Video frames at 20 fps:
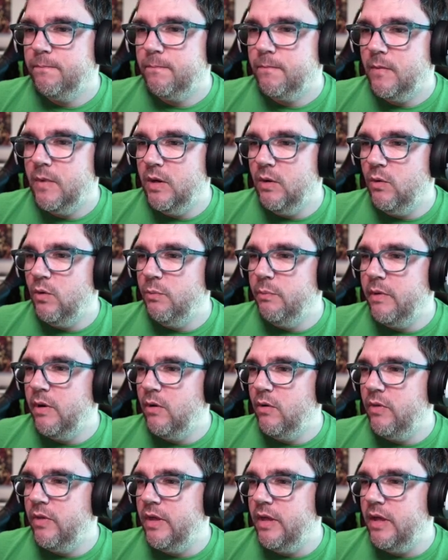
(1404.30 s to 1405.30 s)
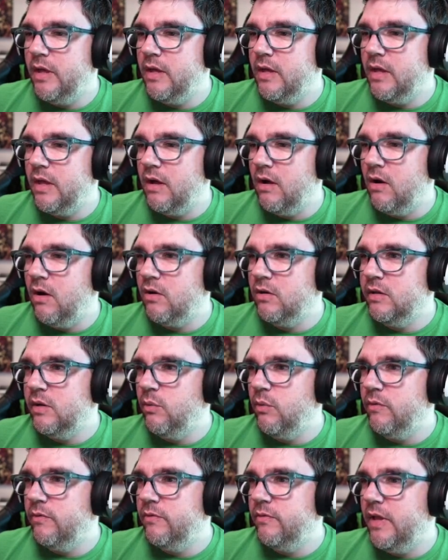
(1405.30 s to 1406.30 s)
An old mirror that hardly
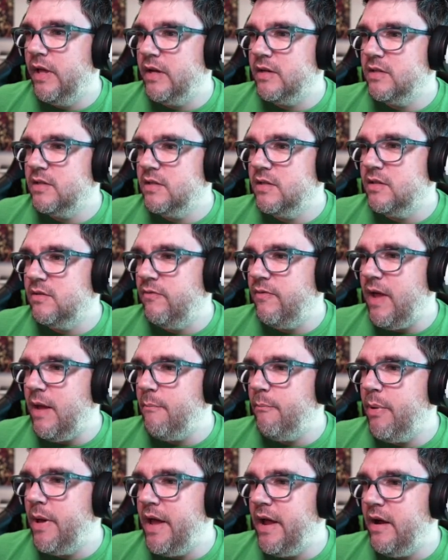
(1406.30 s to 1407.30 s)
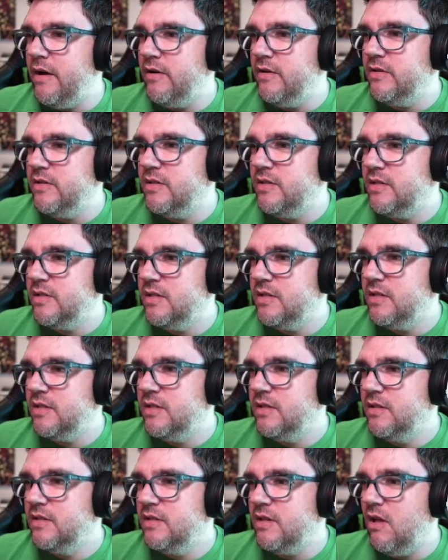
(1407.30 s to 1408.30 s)
reflects
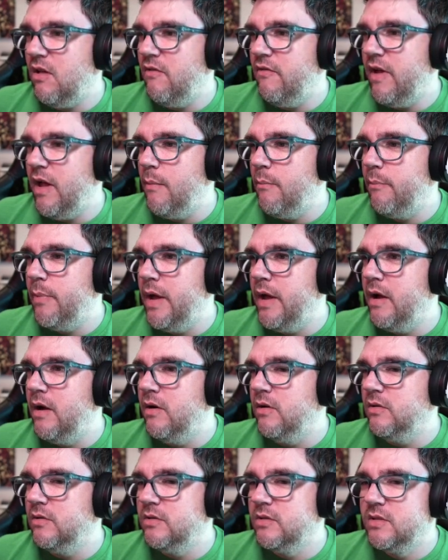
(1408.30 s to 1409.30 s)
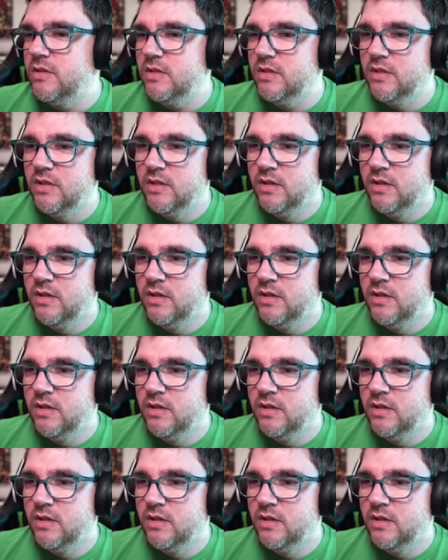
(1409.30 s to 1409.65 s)
all vampires.